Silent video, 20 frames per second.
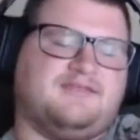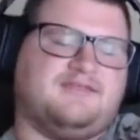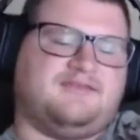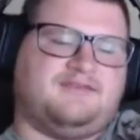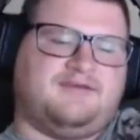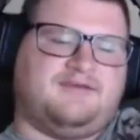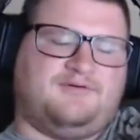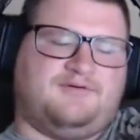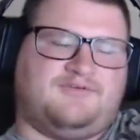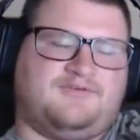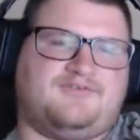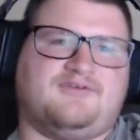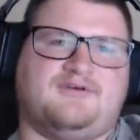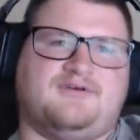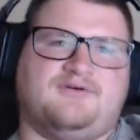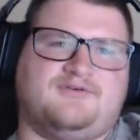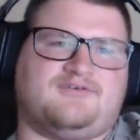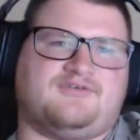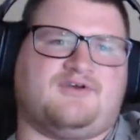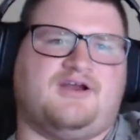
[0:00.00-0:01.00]
it was
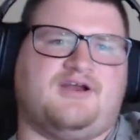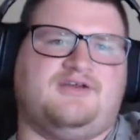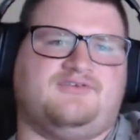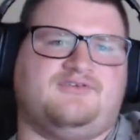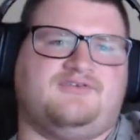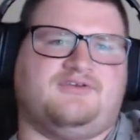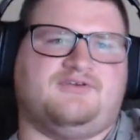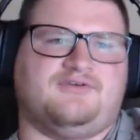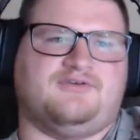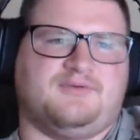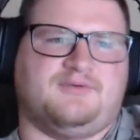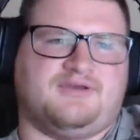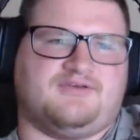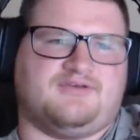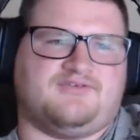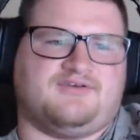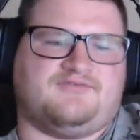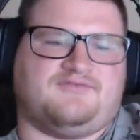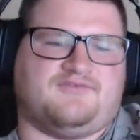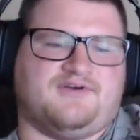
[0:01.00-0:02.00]
crazy too, because
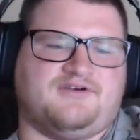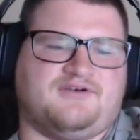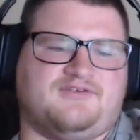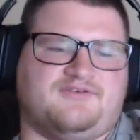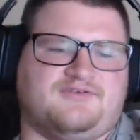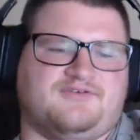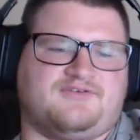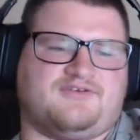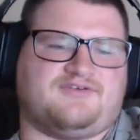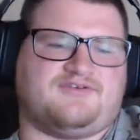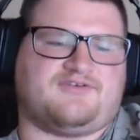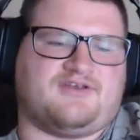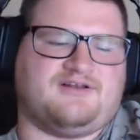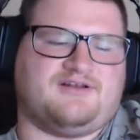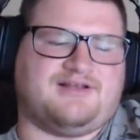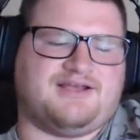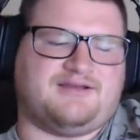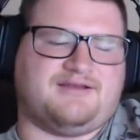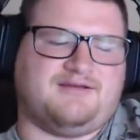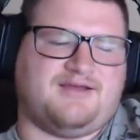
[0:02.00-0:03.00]
at first it was just kind
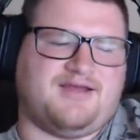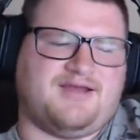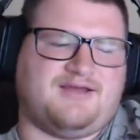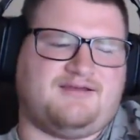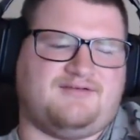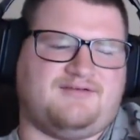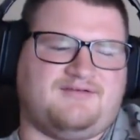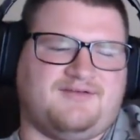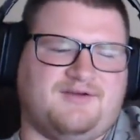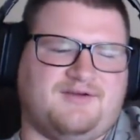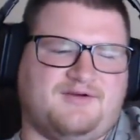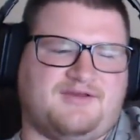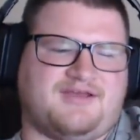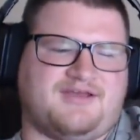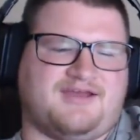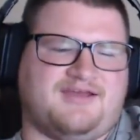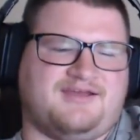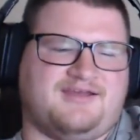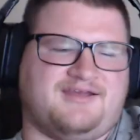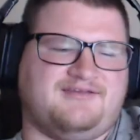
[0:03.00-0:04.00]
of
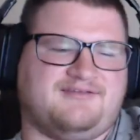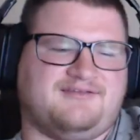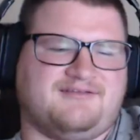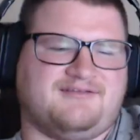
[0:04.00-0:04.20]
okay,